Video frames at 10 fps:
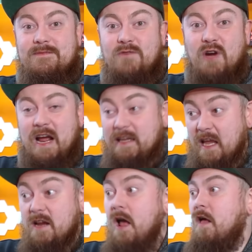Right?
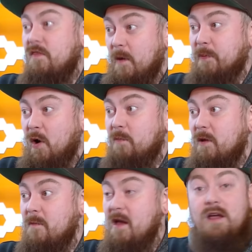Again, the
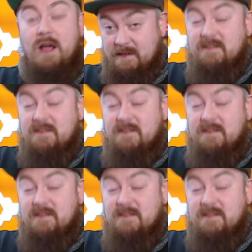problem is